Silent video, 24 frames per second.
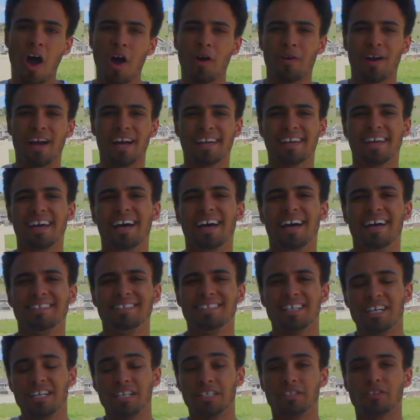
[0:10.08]
Alright
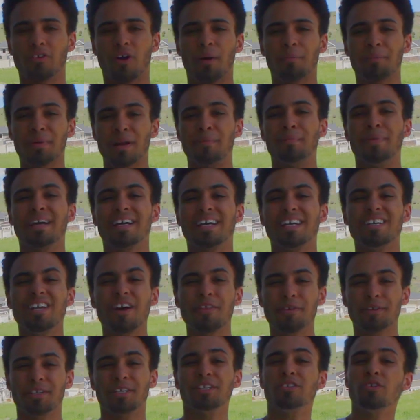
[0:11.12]
guys, so I'm gonna make
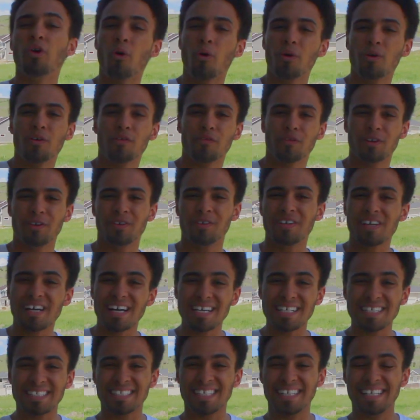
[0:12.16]
another tutorial for you
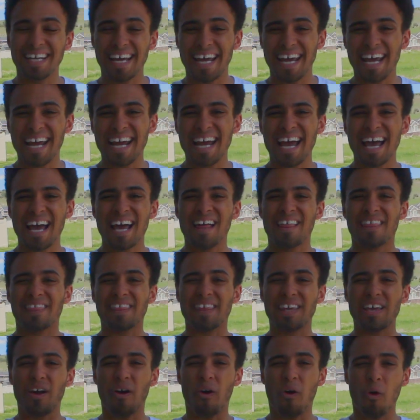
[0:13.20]
guys today.
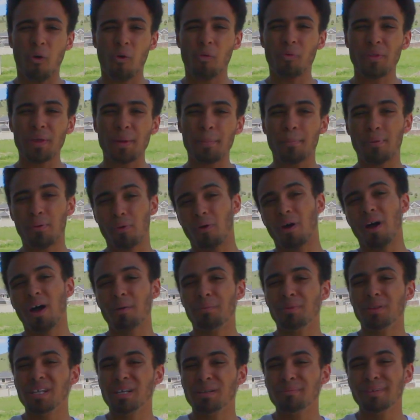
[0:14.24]
The only
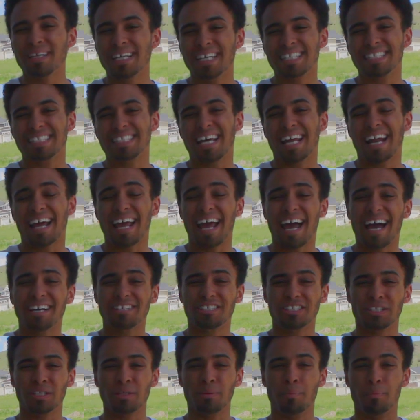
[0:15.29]
problem is that I
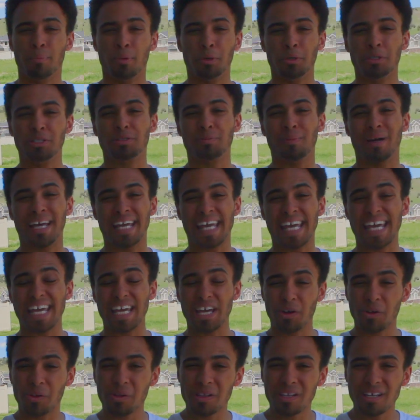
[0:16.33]
actually bruised my
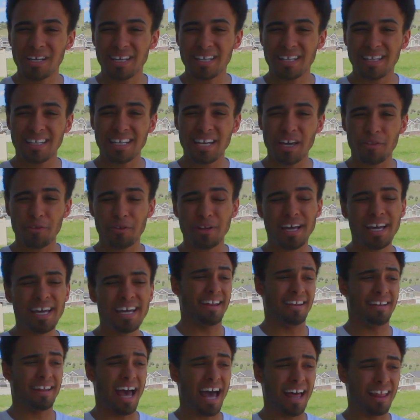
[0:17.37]
heel the other day,
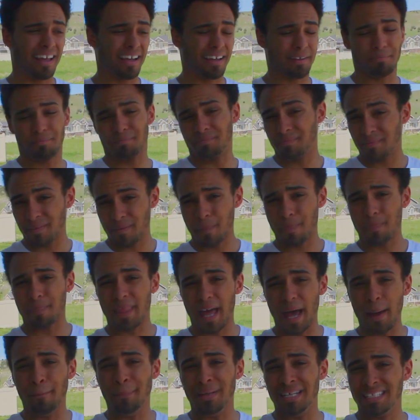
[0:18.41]
and
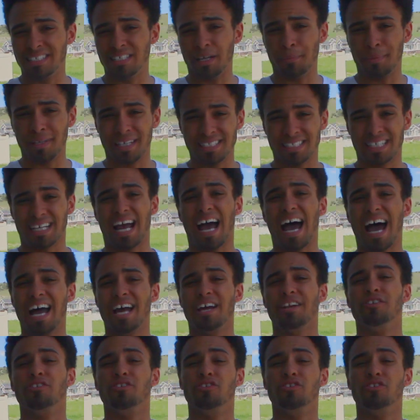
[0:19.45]
that made something because I